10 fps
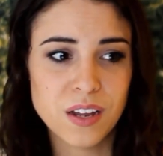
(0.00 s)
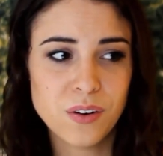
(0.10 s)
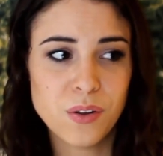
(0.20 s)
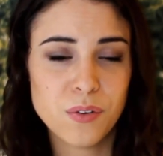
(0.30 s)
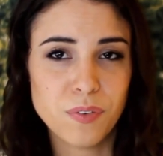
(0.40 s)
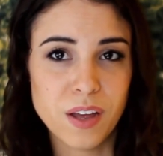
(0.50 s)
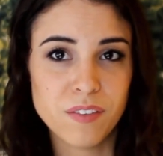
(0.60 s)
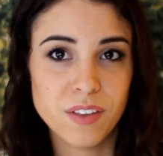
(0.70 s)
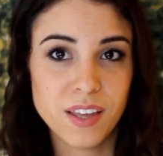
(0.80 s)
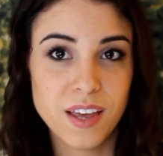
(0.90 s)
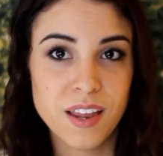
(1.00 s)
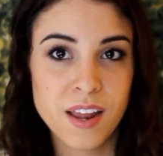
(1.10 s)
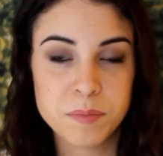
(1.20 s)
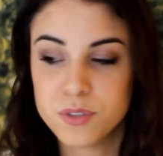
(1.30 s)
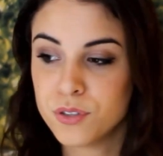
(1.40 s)
I don't know if I have like
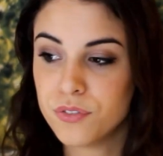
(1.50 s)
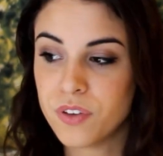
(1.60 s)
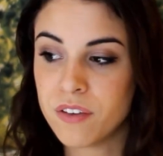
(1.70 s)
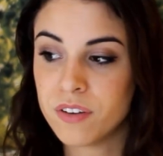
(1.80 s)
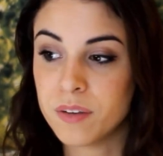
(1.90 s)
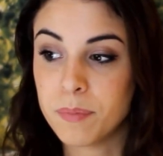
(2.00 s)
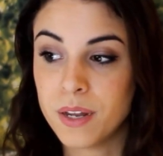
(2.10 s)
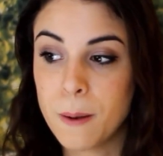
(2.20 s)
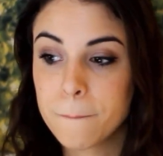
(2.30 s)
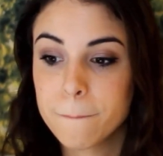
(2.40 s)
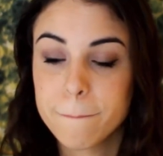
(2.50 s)
an absolute favorite, but